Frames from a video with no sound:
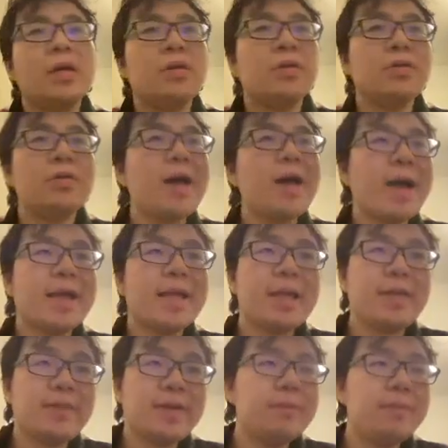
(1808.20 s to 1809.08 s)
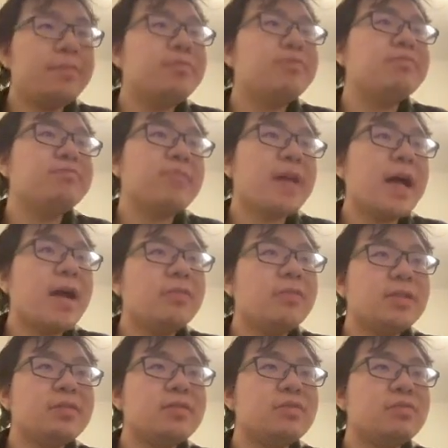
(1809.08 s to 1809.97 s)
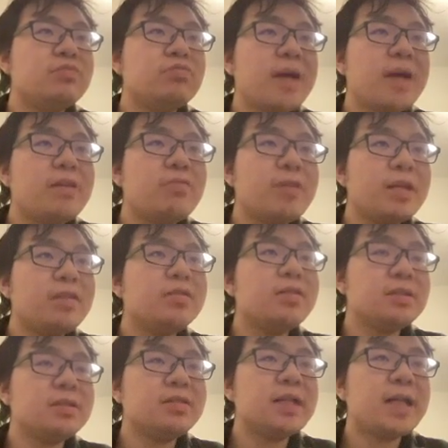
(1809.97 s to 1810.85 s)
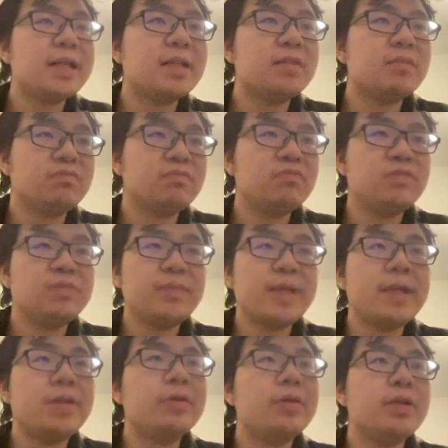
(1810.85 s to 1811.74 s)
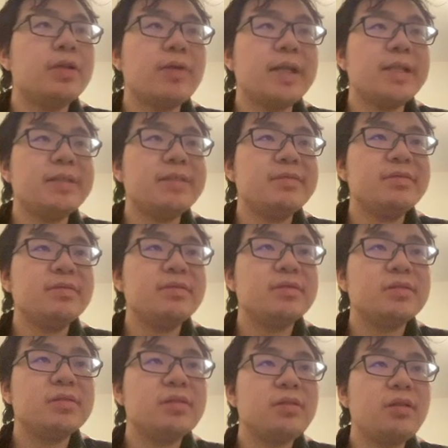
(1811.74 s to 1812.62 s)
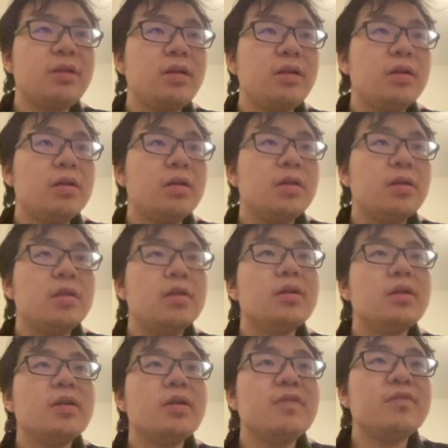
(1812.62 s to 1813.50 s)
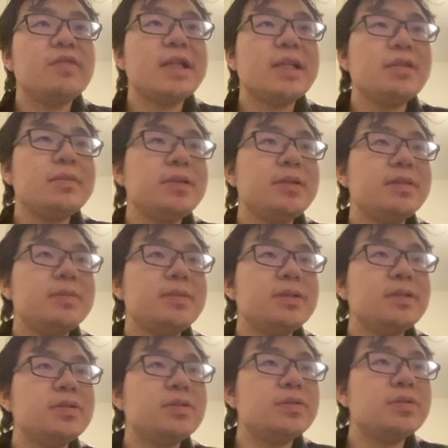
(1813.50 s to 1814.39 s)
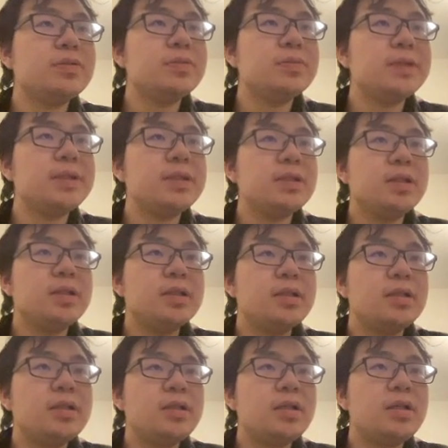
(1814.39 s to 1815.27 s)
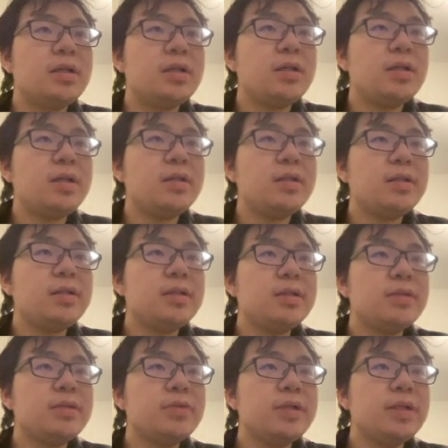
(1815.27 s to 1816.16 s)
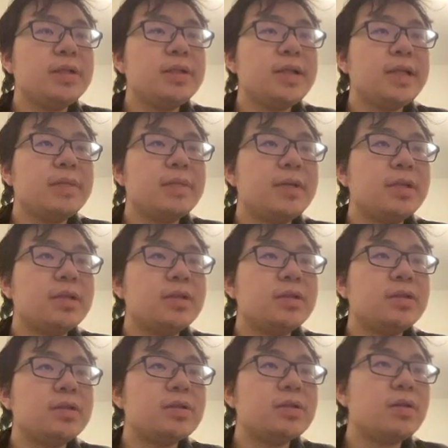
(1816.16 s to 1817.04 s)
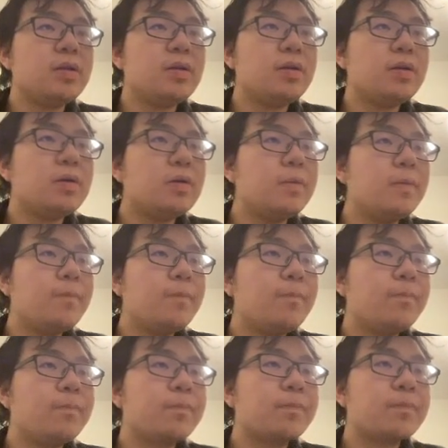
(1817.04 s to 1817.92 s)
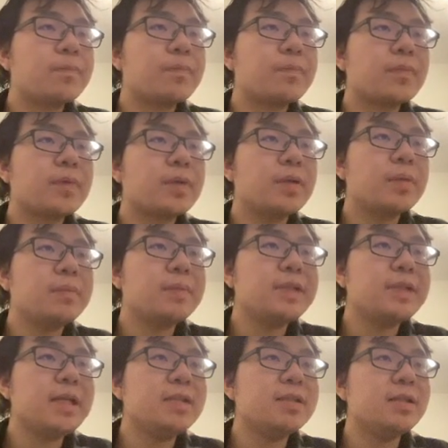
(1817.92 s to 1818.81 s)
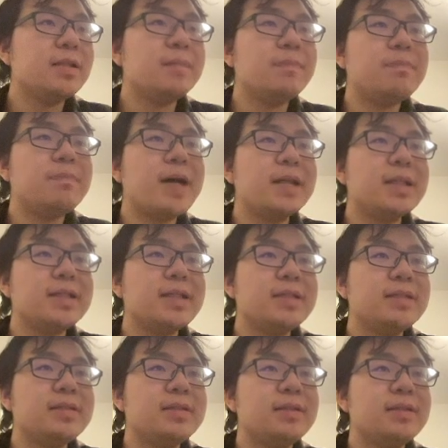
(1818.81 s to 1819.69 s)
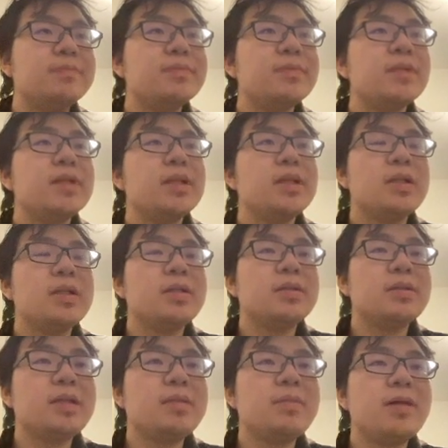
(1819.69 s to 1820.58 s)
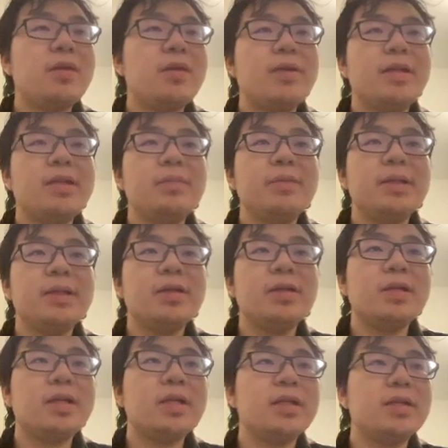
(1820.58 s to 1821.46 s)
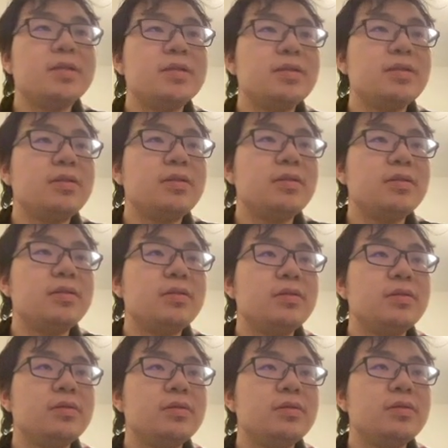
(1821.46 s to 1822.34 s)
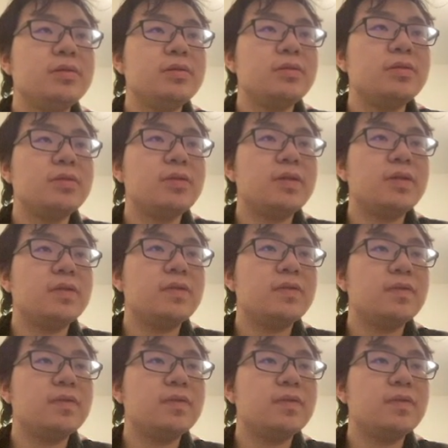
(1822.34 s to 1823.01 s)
You know what? I gave up. I'd rather just like manually write. ChatGPT is being so stupid, and it doesn't really take much. So besides the bug that somehow randomly occurs, so you sort of